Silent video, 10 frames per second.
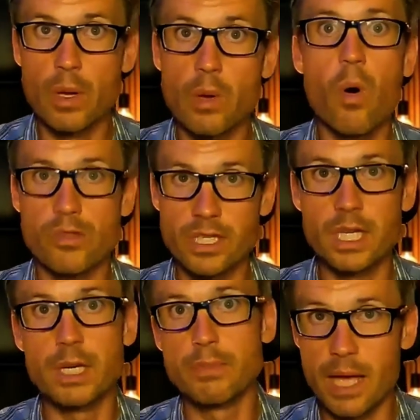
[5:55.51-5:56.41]
we won't
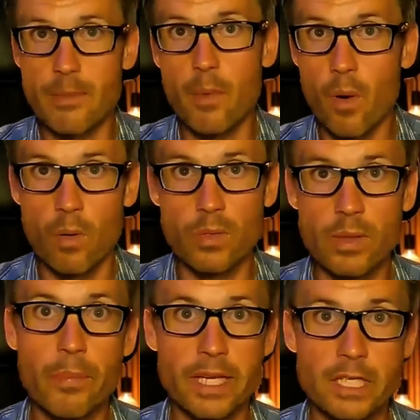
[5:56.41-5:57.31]
keep them on the
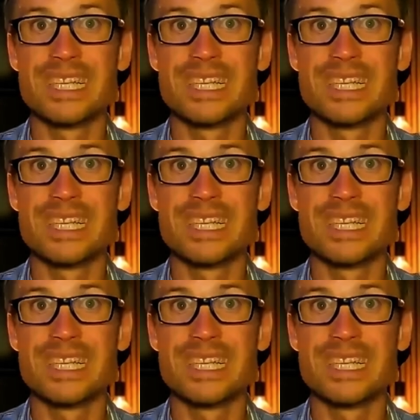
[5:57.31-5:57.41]
page.